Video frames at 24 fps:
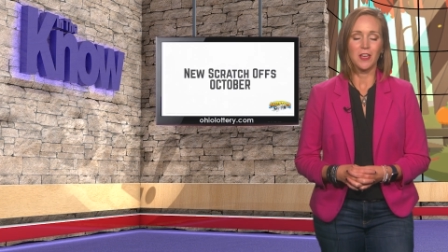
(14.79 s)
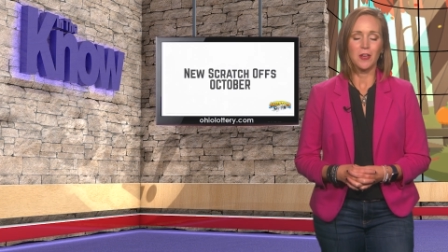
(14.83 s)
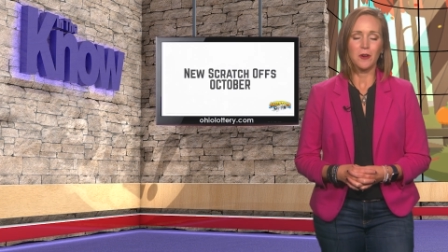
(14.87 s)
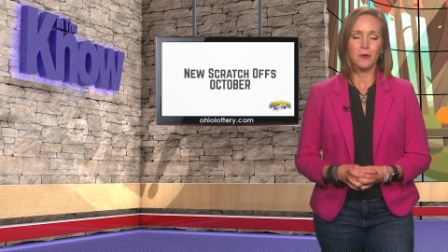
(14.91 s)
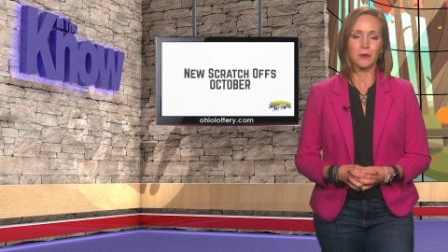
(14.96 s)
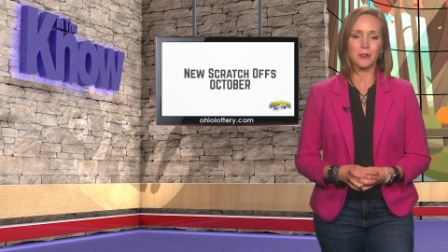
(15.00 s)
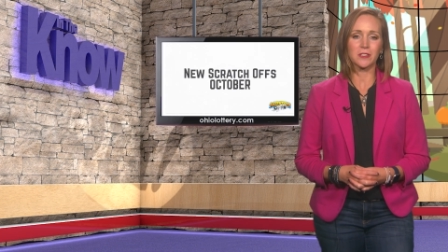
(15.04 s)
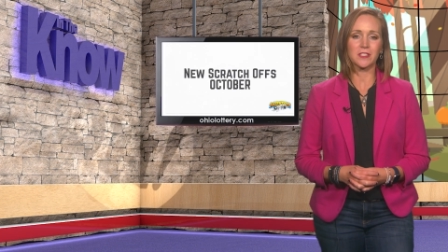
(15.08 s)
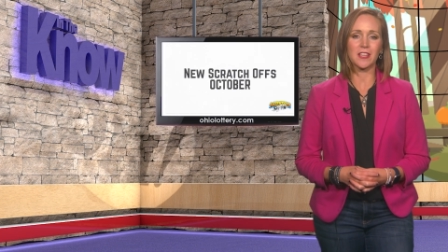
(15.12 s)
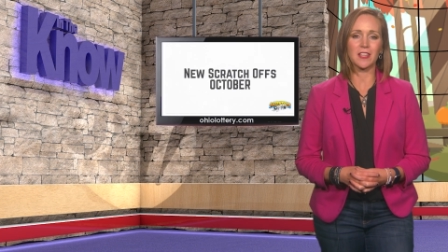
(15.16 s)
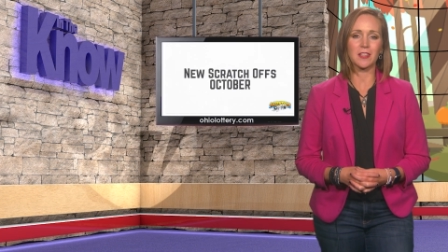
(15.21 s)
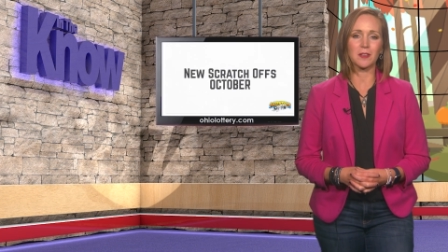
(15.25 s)

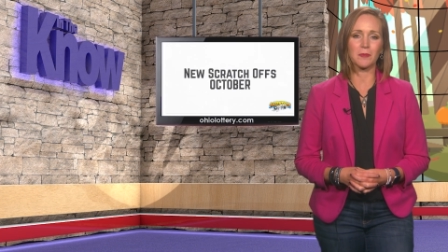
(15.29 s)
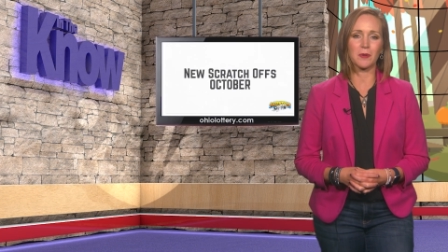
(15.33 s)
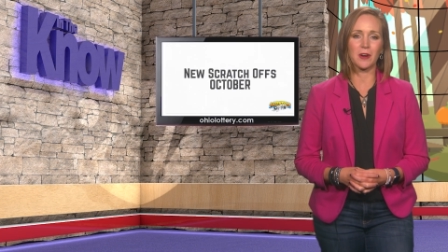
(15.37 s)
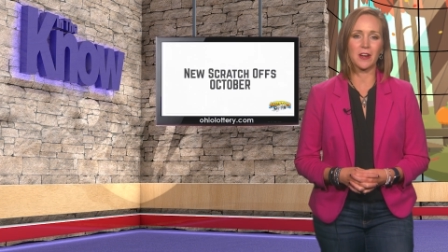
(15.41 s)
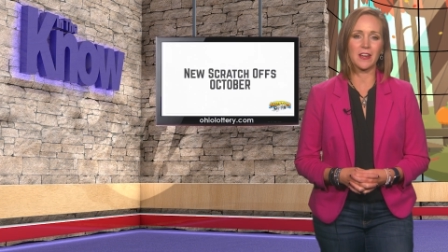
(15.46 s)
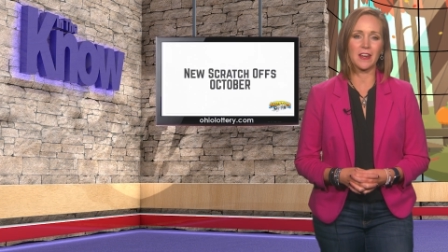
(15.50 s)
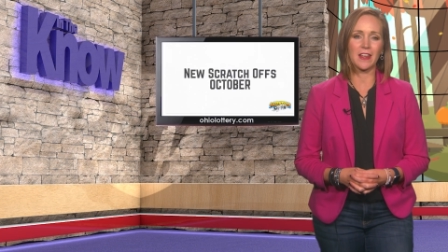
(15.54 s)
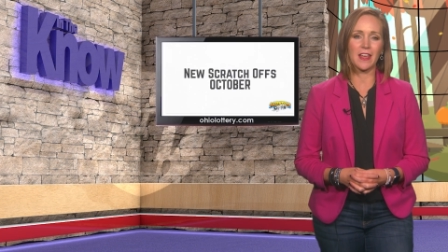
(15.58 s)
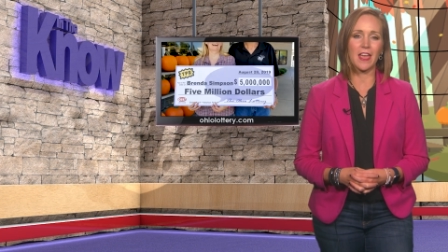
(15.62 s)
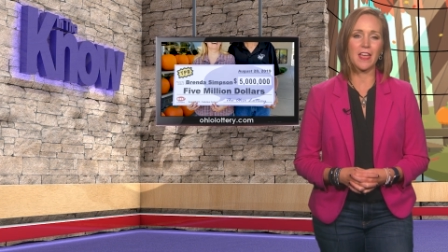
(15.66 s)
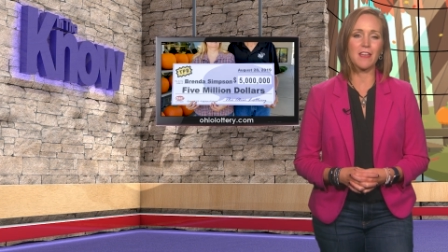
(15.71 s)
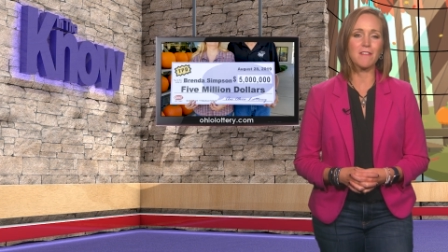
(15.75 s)
We're
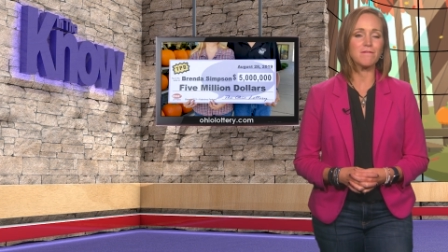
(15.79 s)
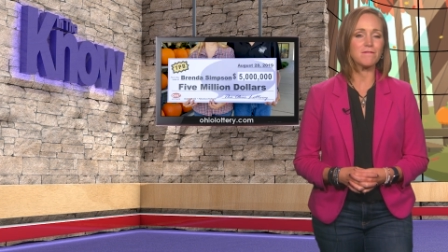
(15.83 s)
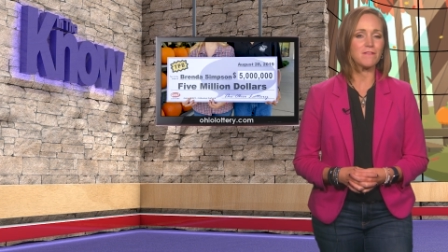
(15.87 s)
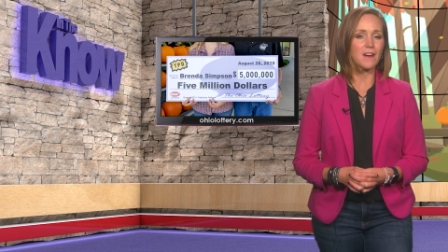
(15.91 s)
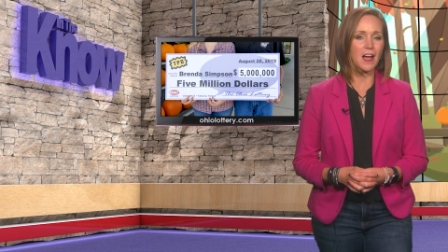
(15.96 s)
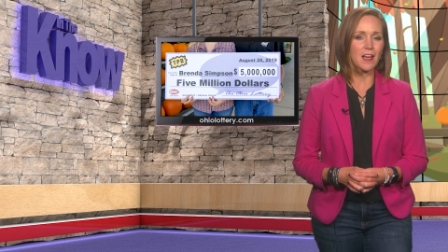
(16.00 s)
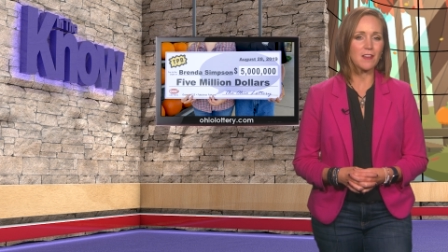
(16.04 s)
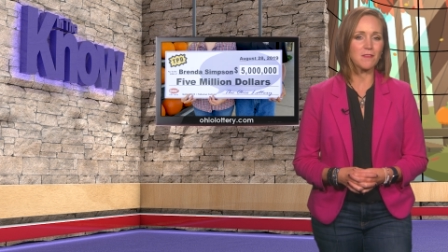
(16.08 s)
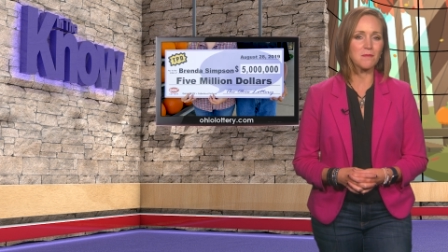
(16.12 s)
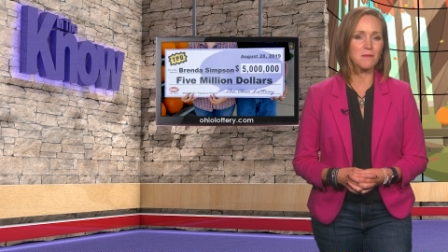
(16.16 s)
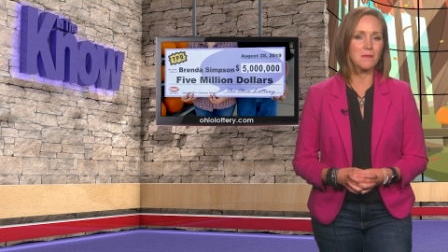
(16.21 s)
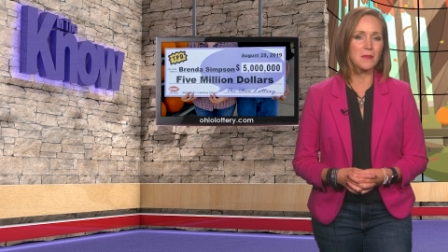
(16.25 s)
celebrating a
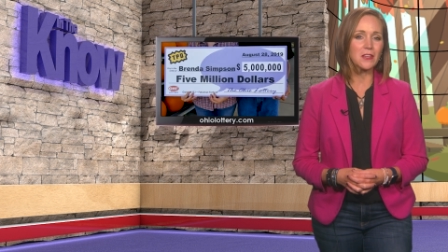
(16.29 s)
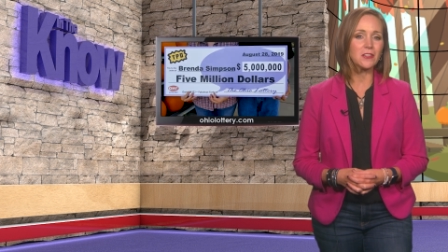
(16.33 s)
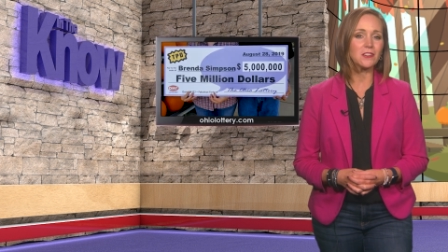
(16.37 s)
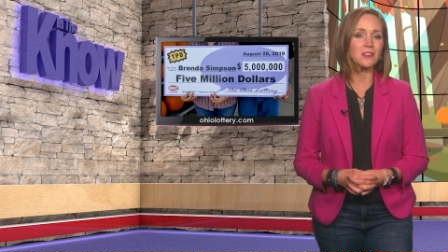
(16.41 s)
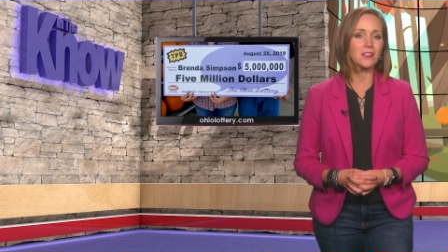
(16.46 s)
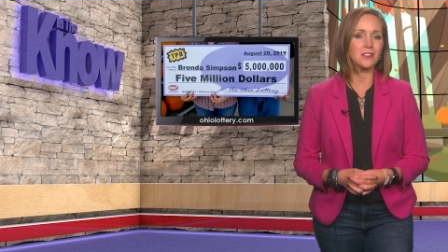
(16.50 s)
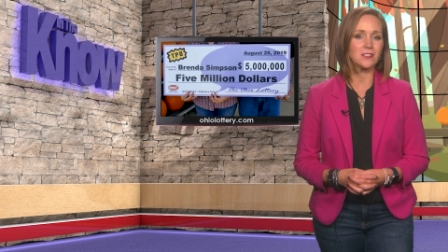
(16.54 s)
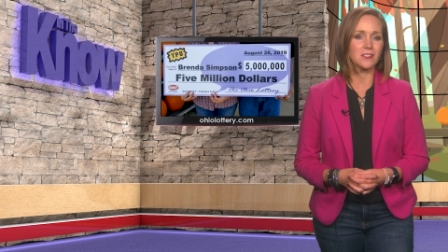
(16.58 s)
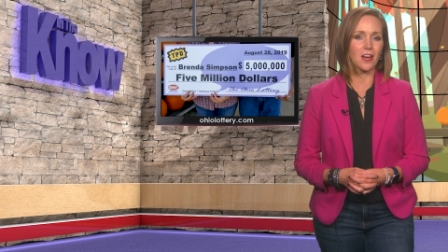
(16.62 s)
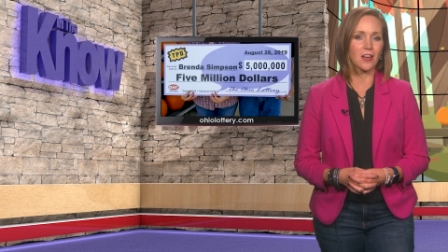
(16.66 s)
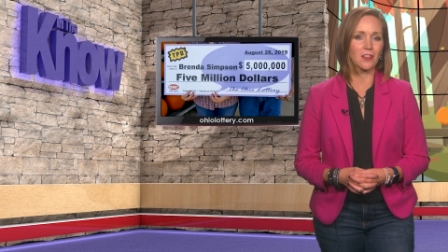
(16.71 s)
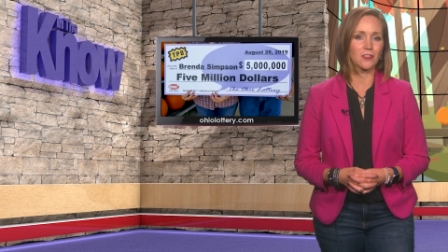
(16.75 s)
five
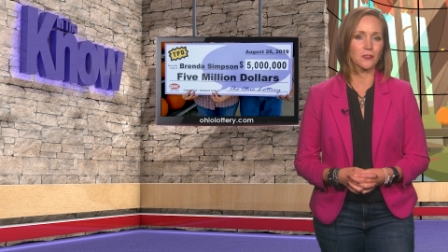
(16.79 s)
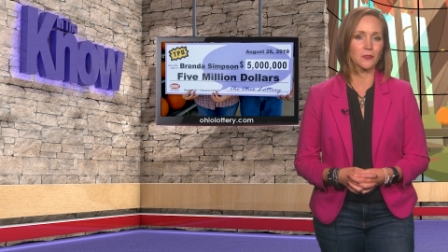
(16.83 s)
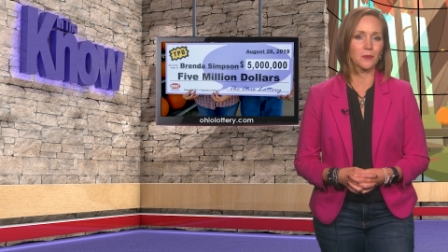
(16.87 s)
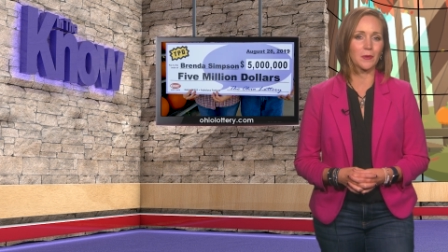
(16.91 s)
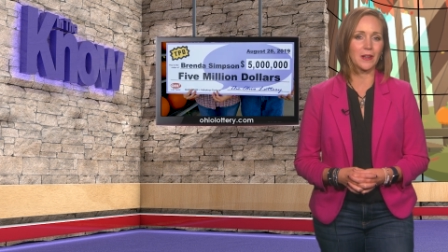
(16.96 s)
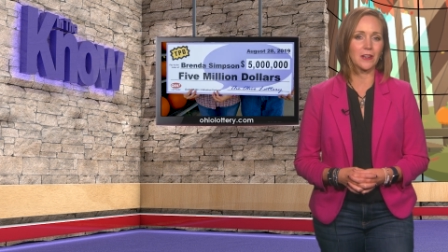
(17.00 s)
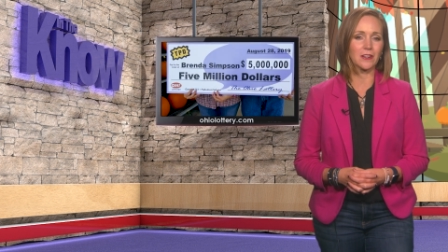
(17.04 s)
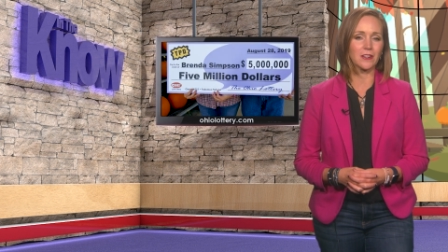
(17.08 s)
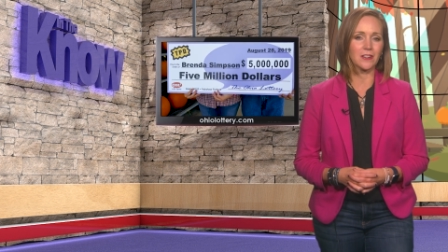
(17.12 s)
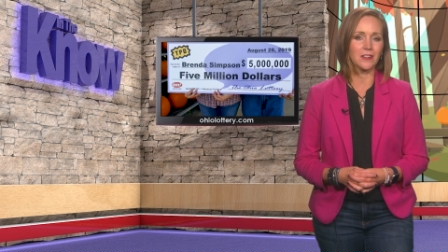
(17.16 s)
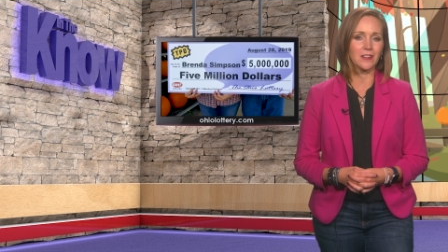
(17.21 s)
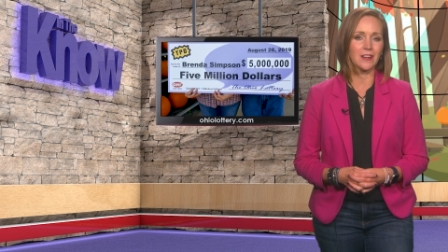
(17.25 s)
million dollar
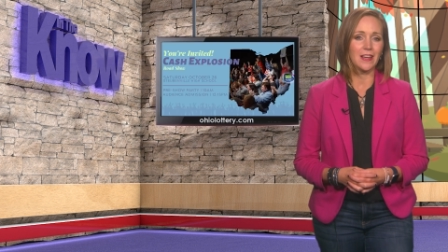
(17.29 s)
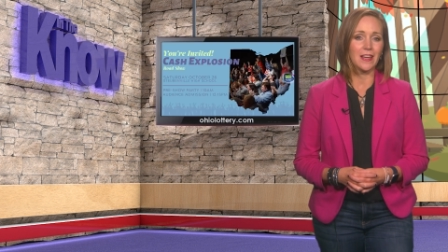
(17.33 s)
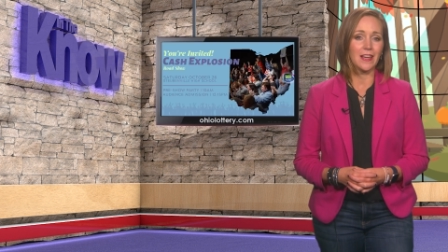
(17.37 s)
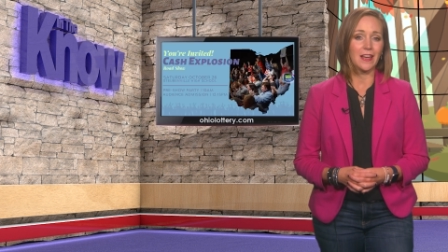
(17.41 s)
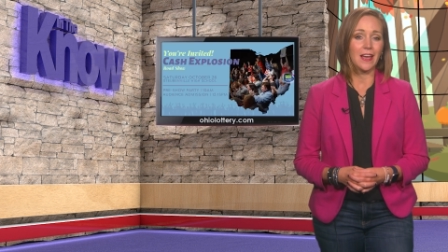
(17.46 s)
winner